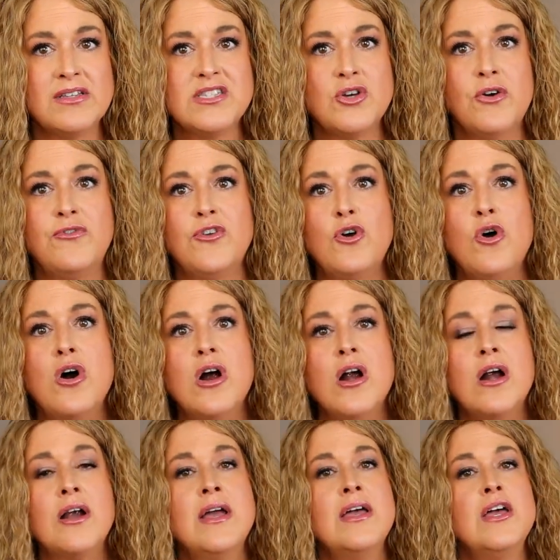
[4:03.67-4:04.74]
So if
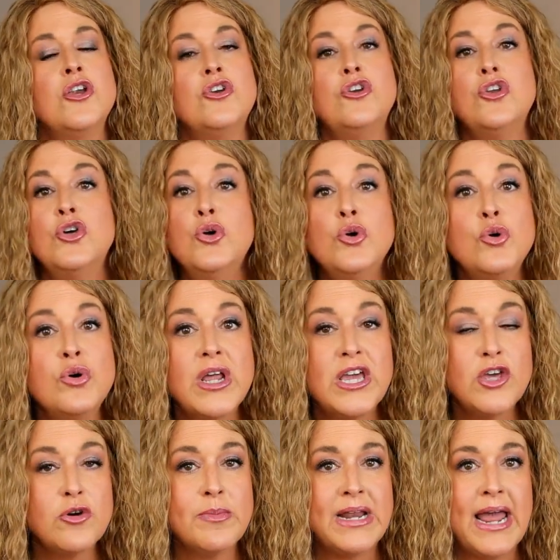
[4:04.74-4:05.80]
you're new to
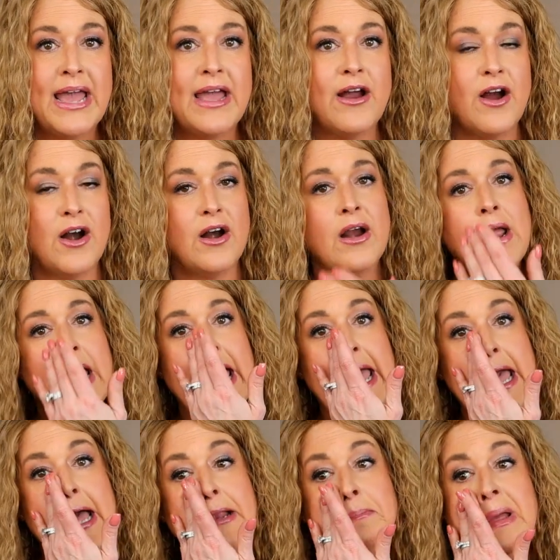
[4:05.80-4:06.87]
human hair
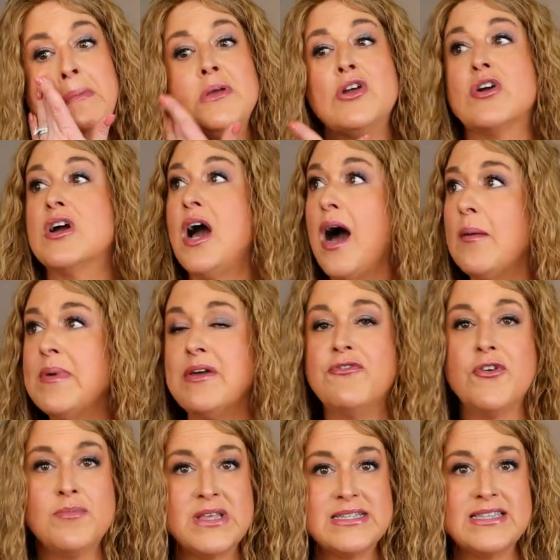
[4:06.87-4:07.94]
and maybe you're coming
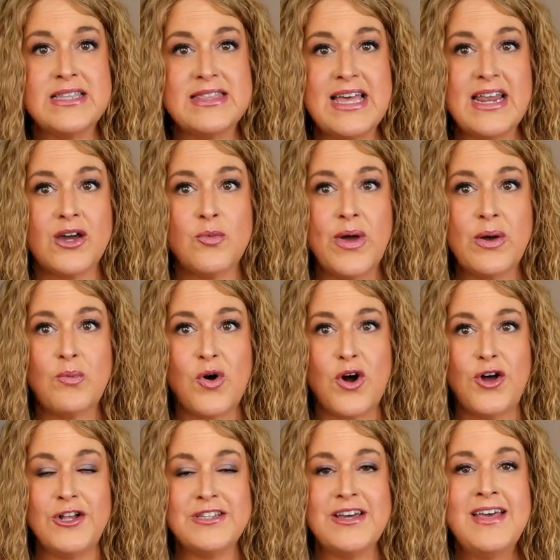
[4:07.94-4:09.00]
from the synthetic wig
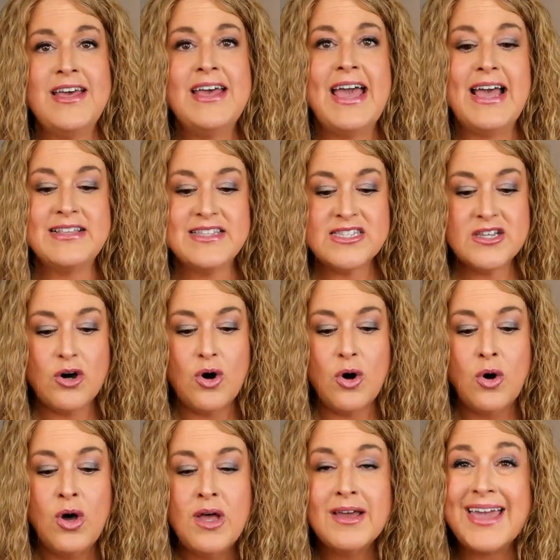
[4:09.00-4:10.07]
world and
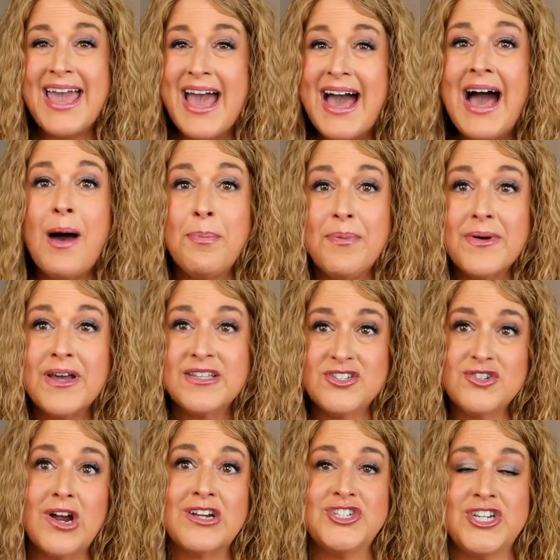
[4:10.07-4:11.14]
so cap
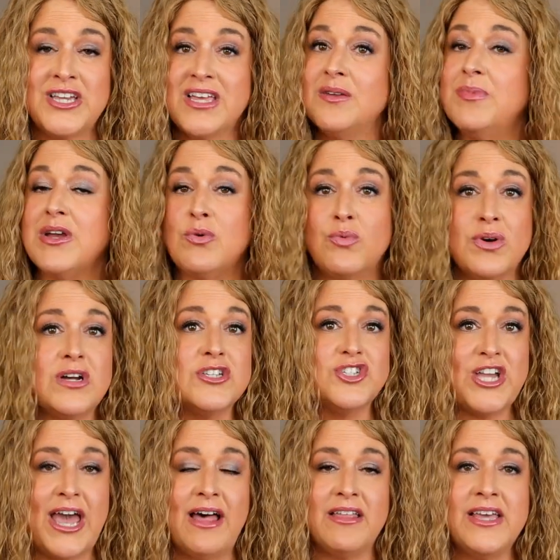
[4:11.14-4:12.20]
construction can be a real
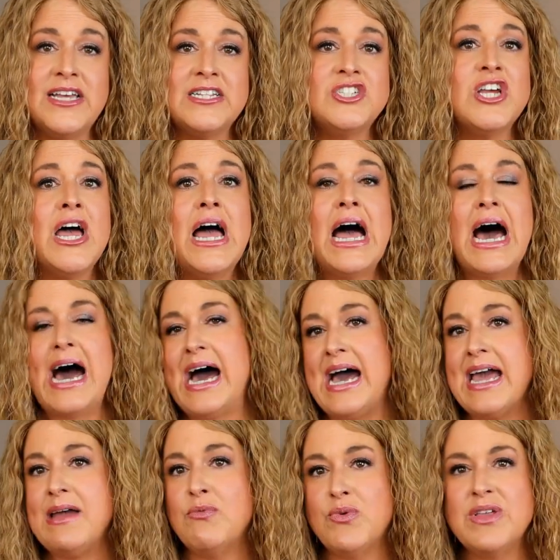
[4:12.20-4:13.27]
challenge,
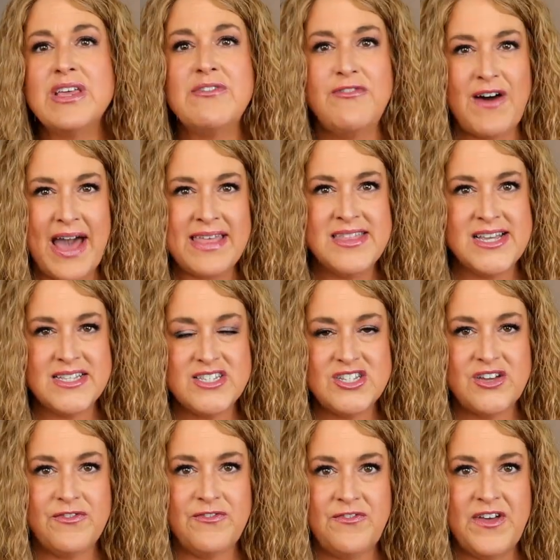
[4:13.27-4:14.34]
I really find these
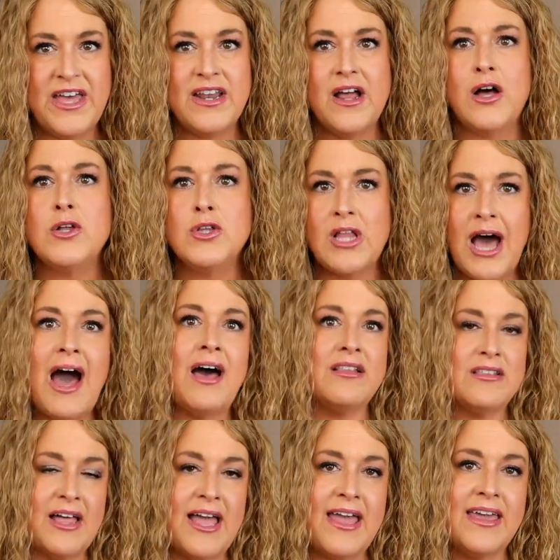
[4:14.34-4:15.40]
to fit a
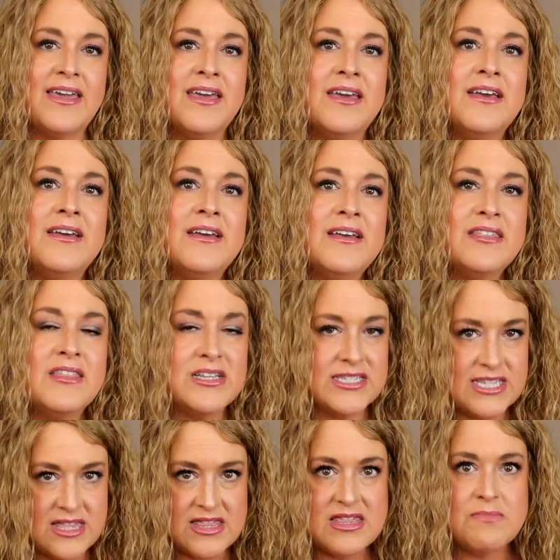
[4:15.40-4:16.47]
lot like
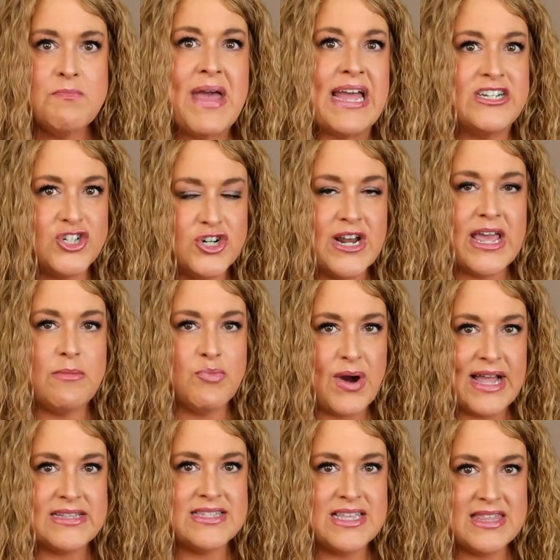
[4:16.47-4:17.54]
the major name
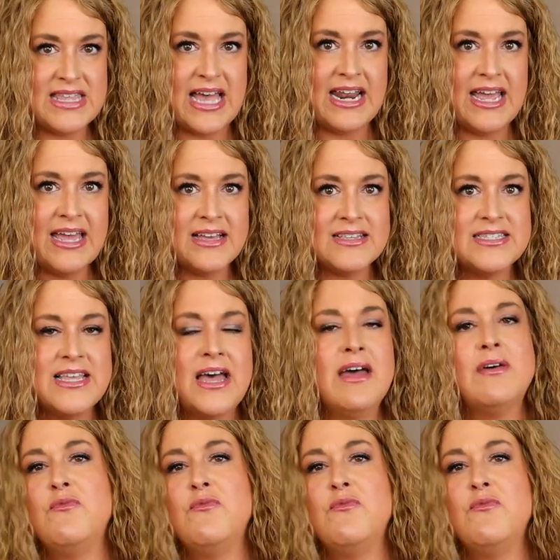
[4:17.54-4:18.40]
brand synthetics.